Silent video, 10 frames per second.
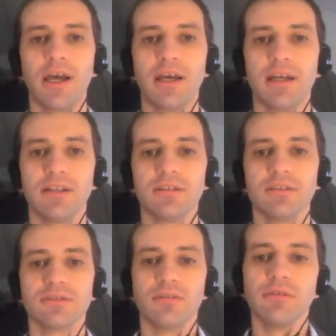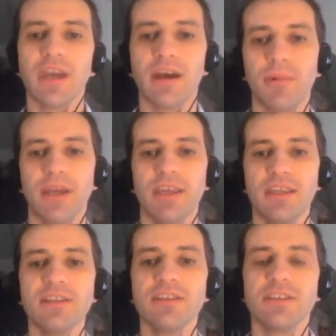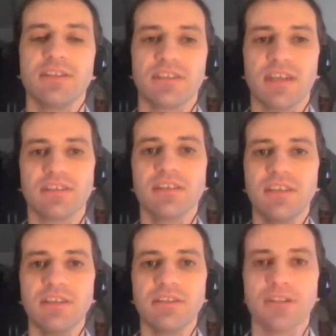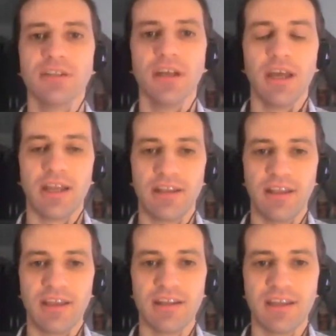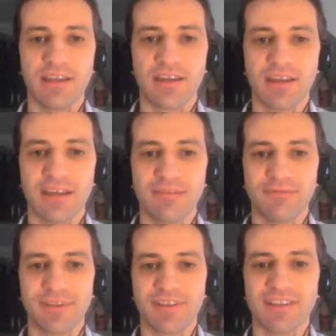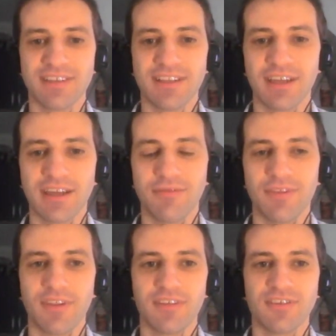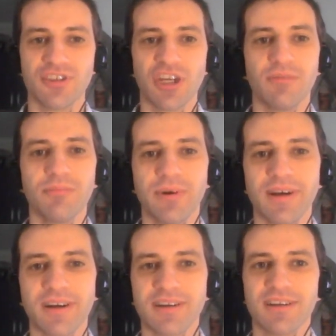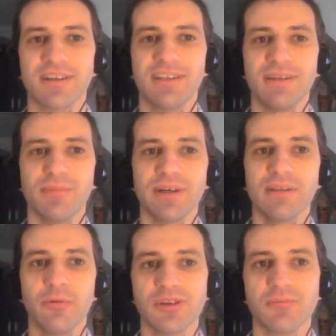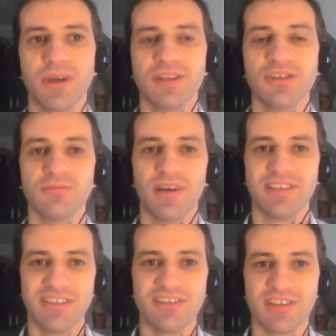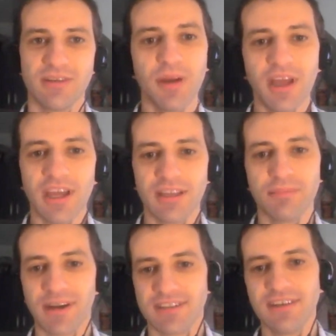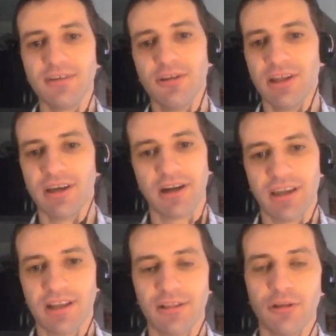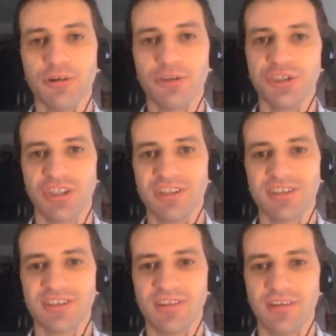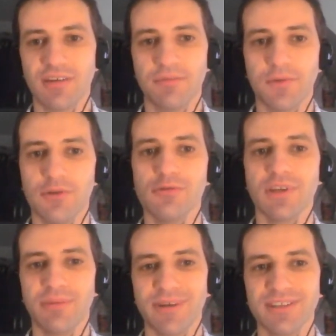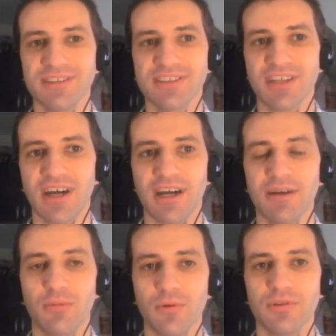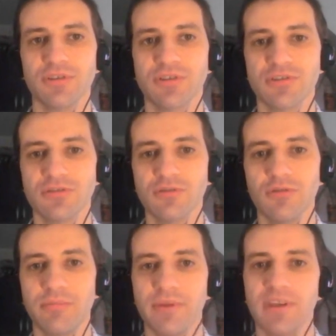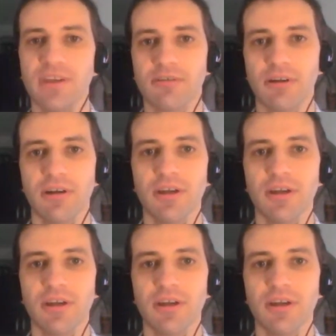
and so yeah my init is as it and then i have as i said i have this Jumper daemon which manages my system in particular it launches the few daemons i want to be